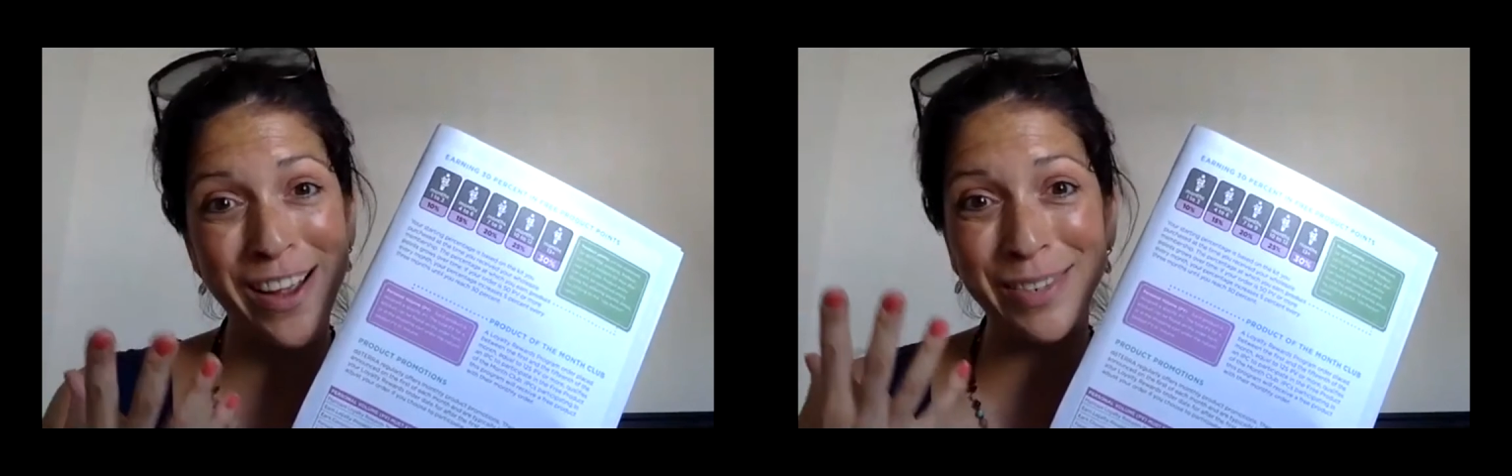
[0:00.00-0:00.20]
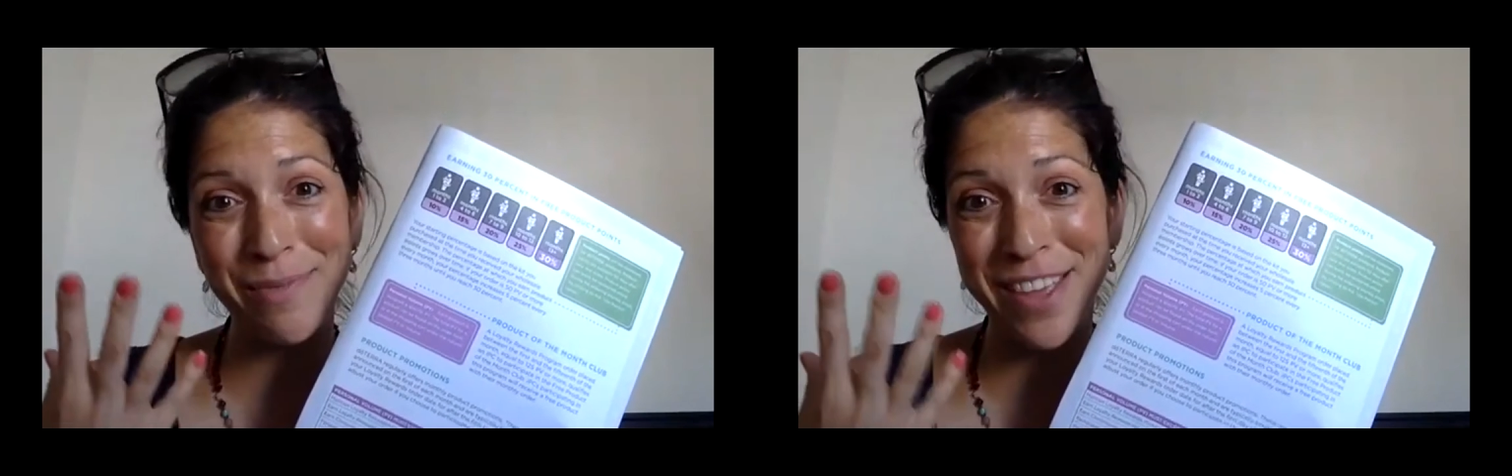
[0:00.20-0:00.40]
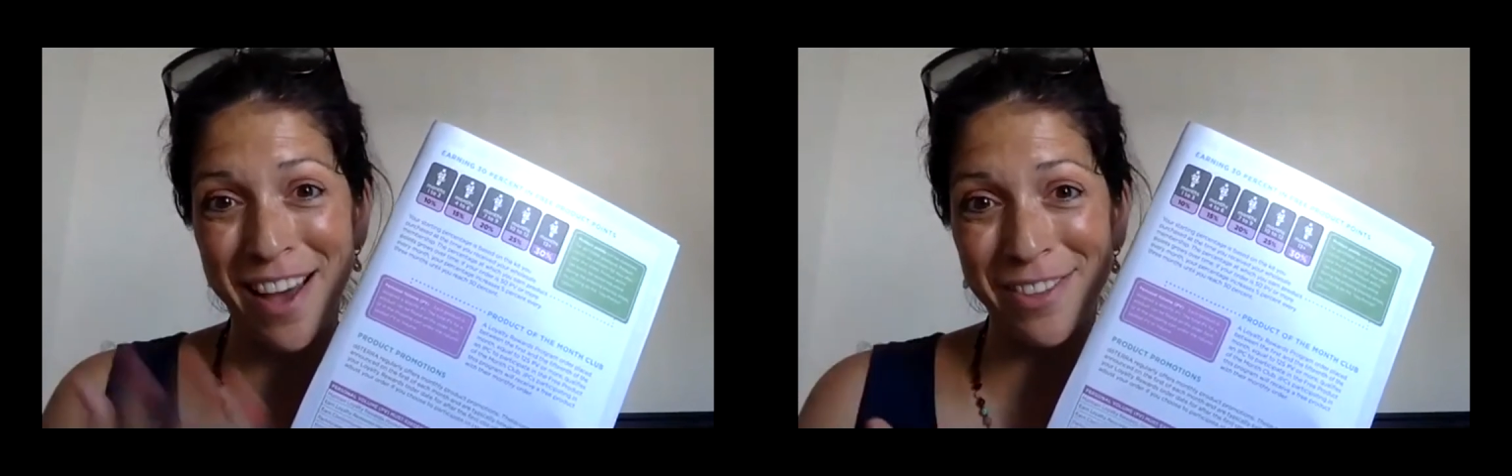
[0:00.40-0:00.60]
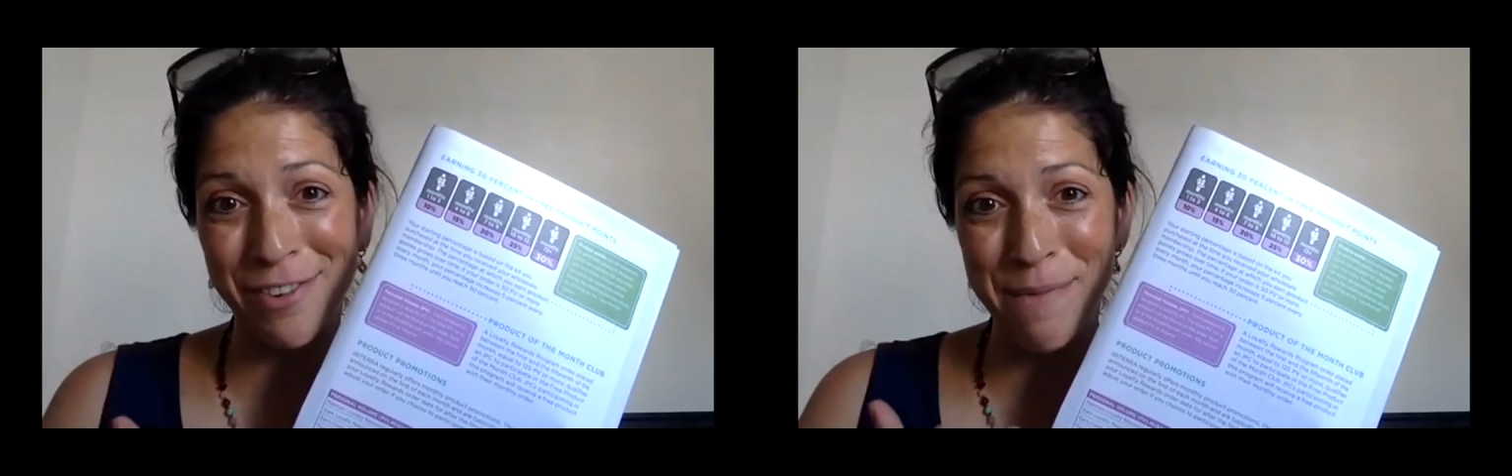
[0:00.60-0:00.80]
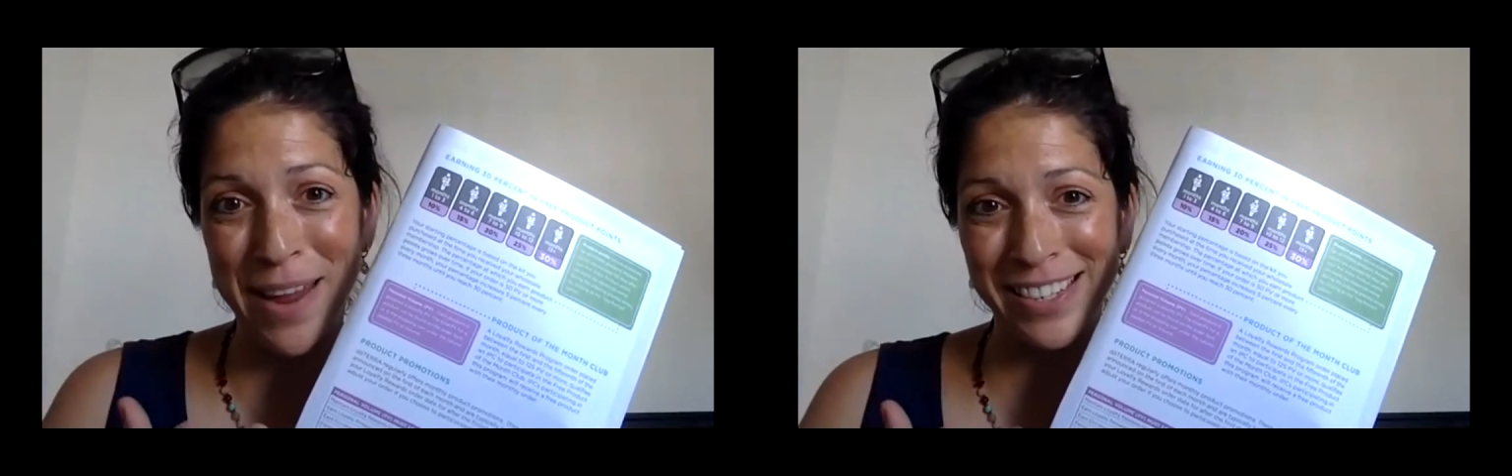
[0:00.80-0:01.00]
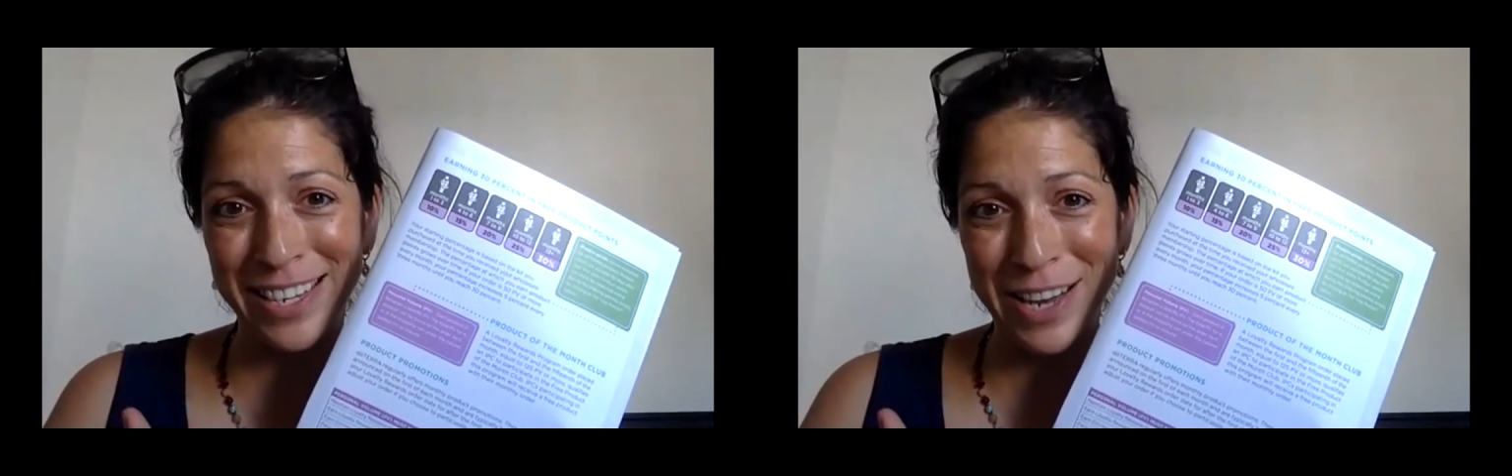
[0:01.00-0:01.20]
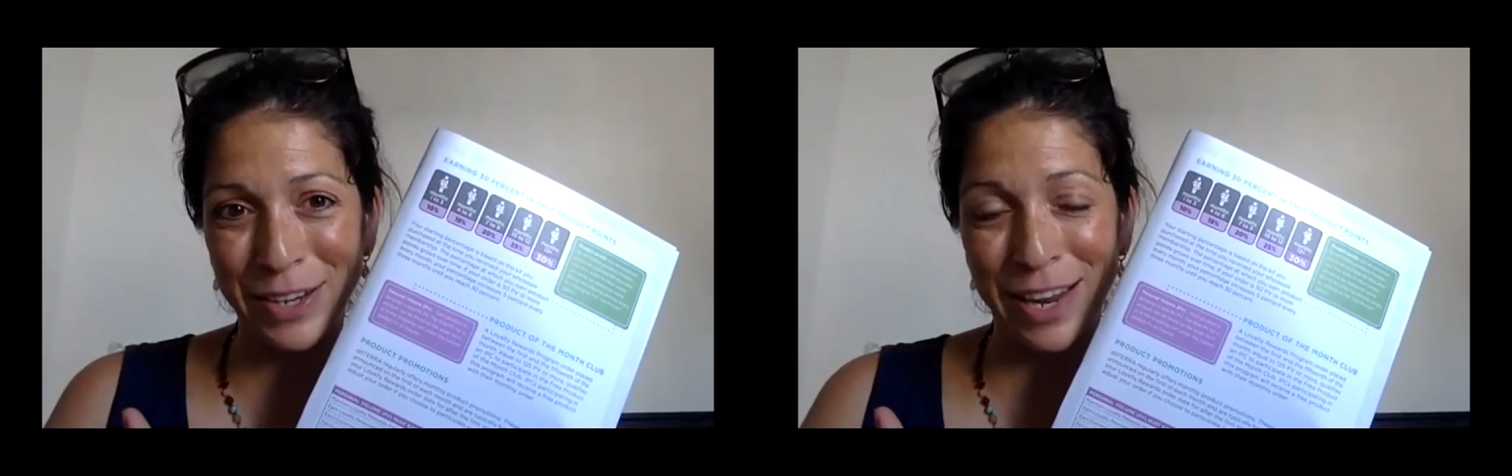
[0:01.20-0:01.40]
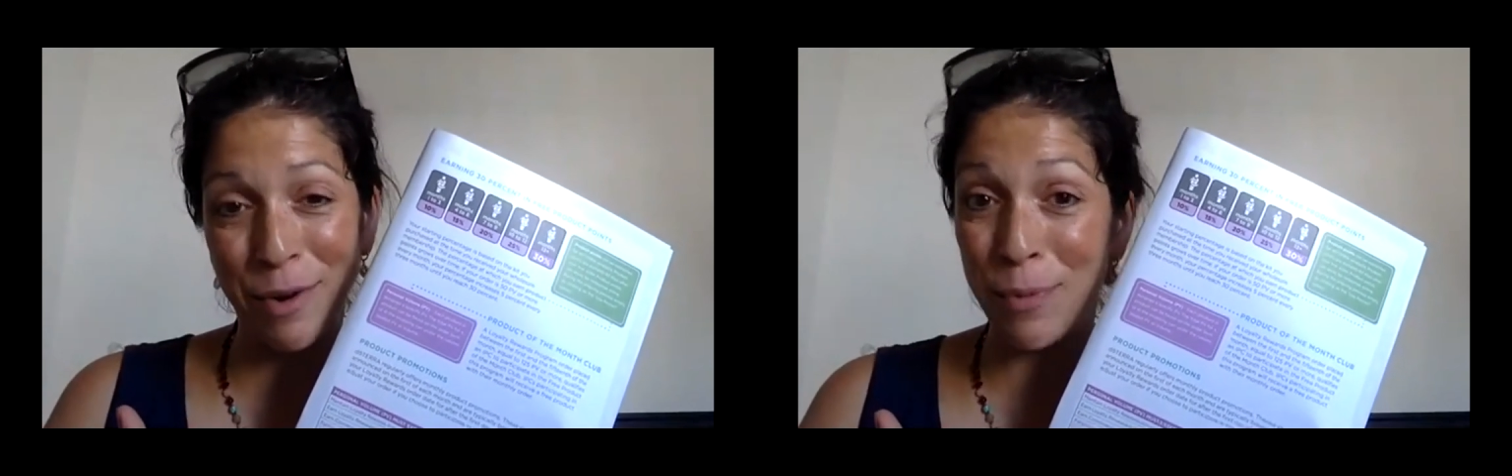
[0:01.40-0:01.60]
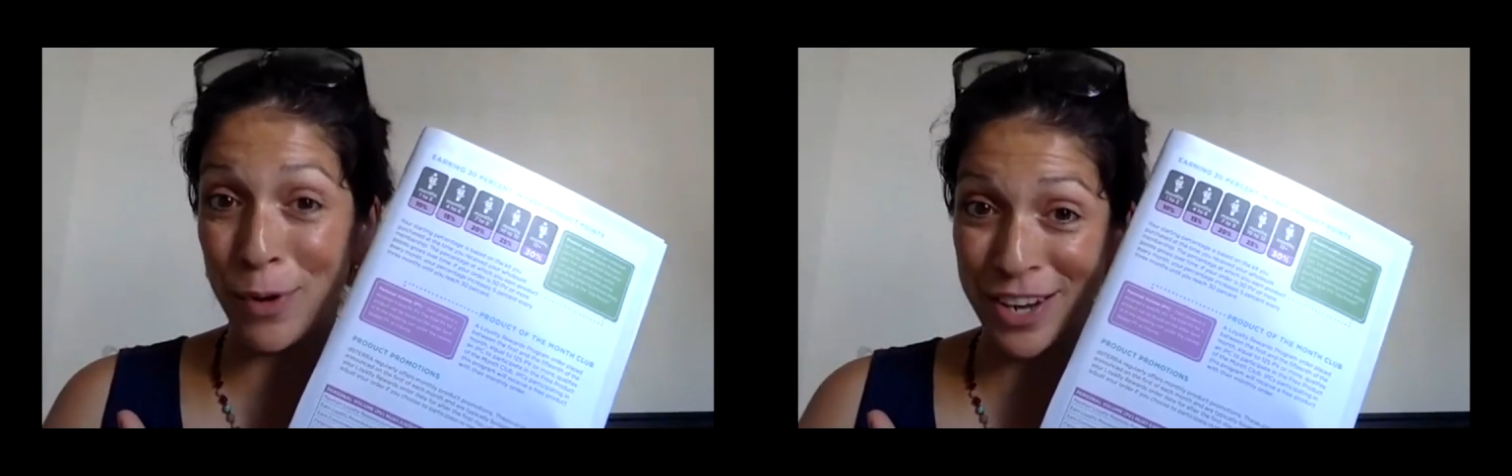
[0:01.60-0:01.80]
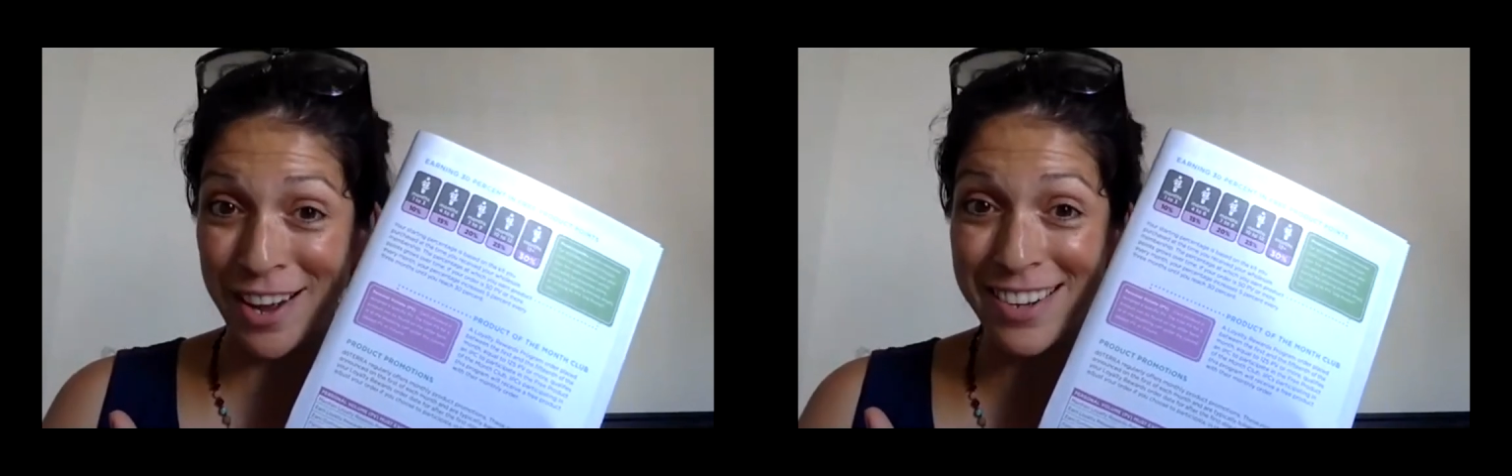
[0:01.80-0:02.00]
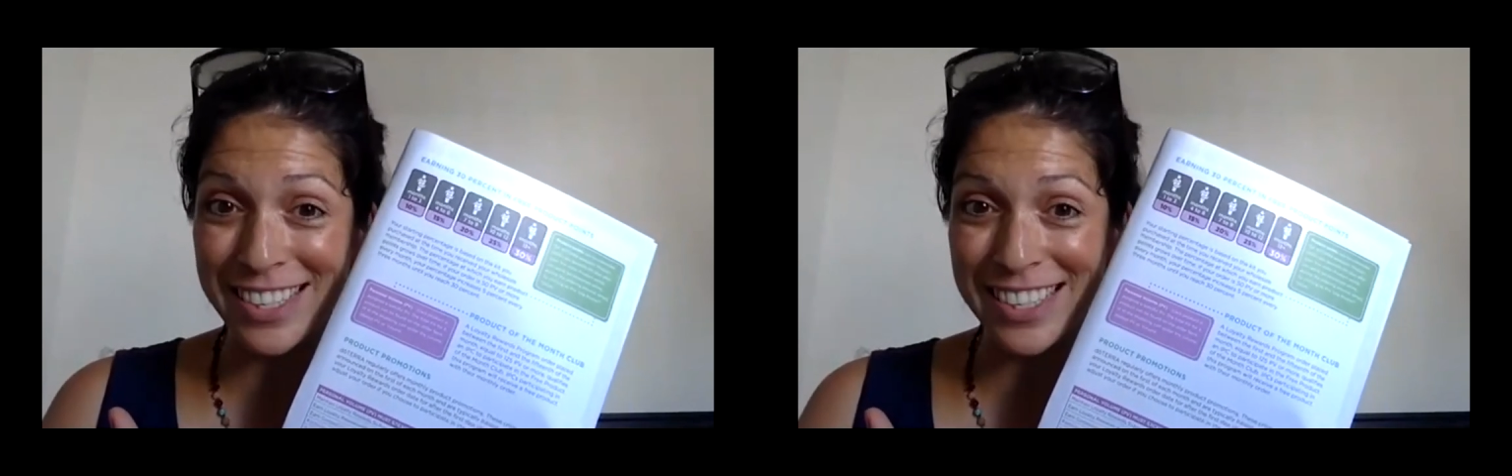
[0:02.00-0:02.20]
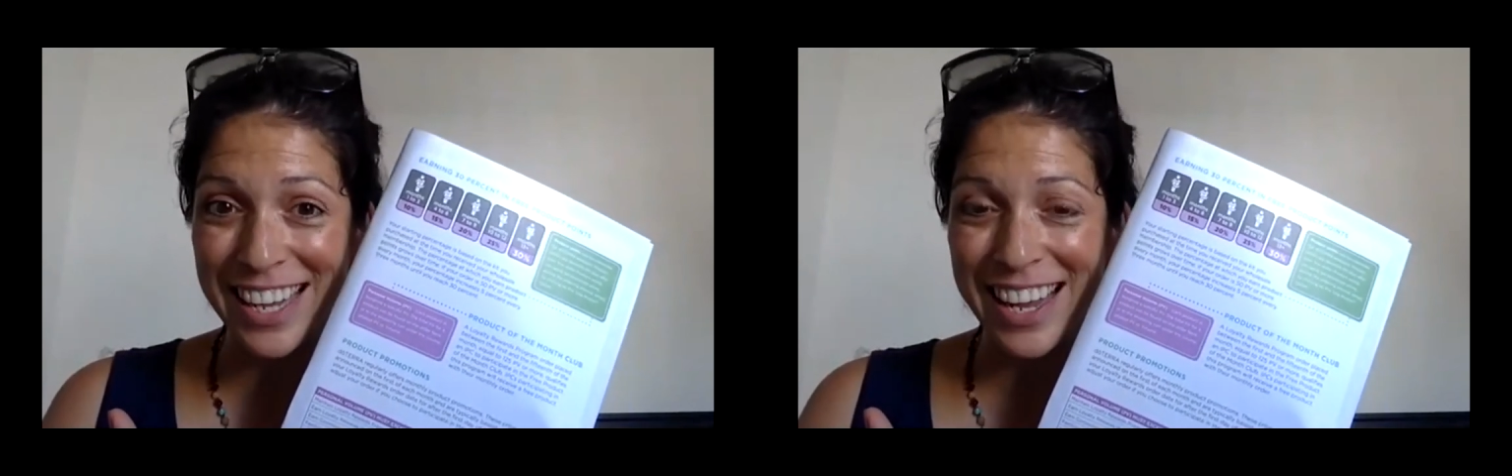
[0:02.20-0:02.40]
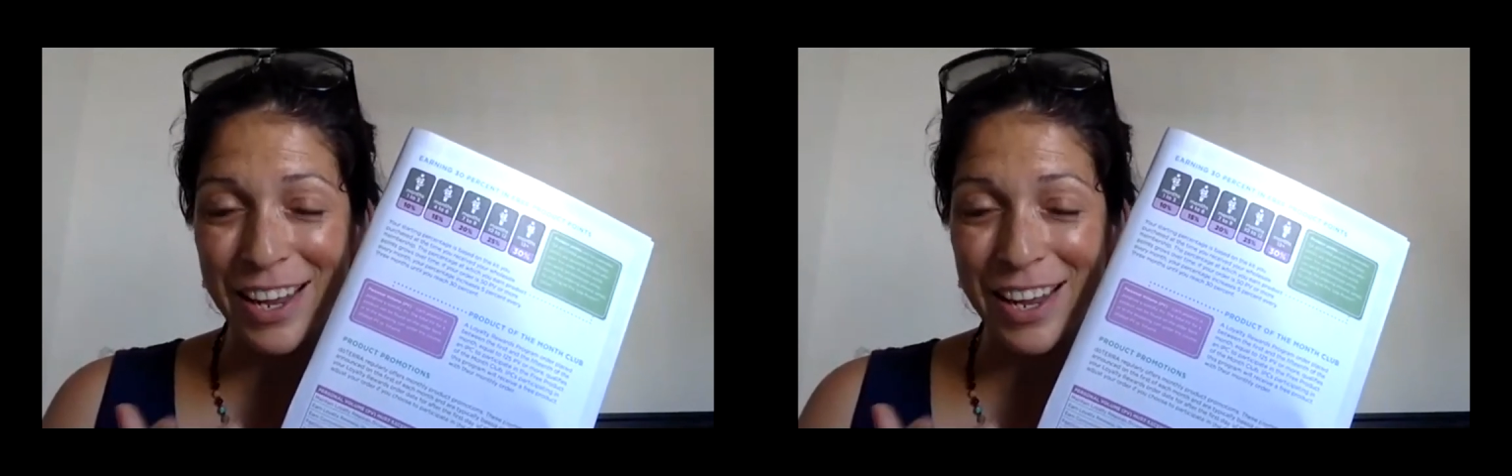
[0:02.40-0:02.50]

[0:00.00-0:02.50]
some of the other amazing doTERRA products,